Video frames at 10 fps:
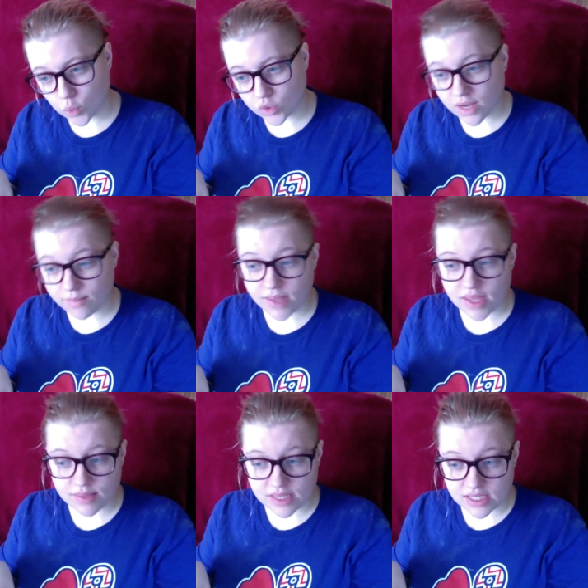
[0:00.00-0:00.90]
which I
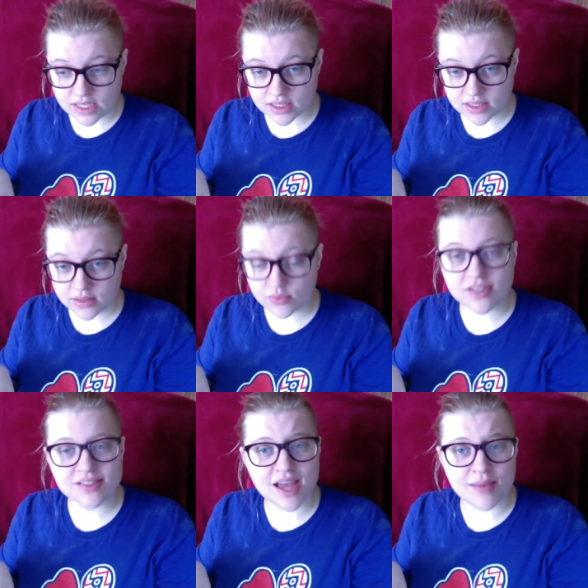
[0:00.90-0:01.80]
may be
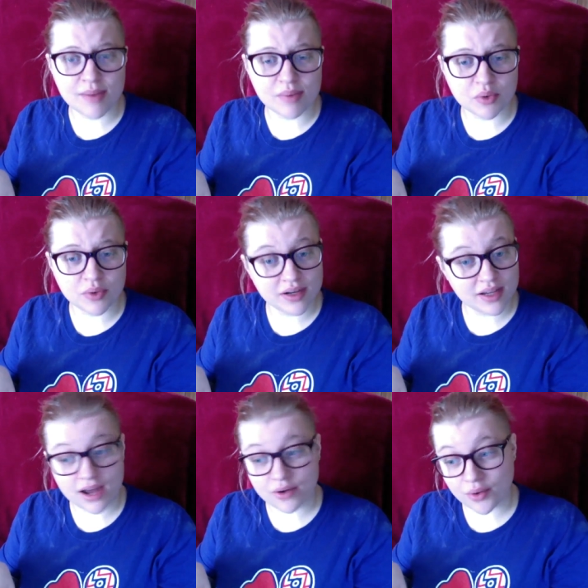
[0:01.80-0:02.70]

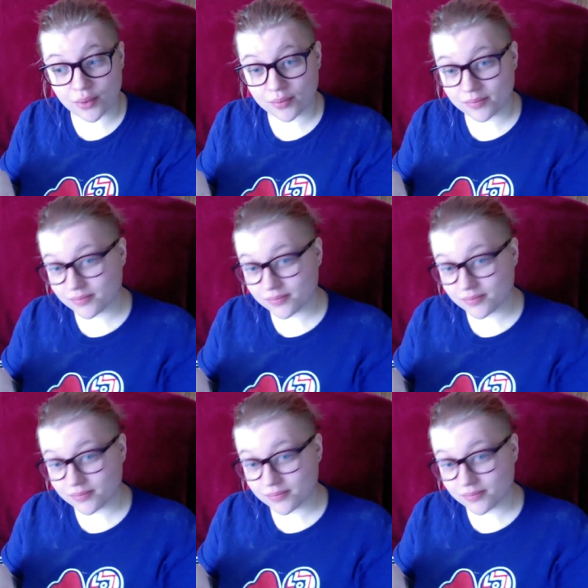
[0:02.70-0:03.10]
quitting. I don't know.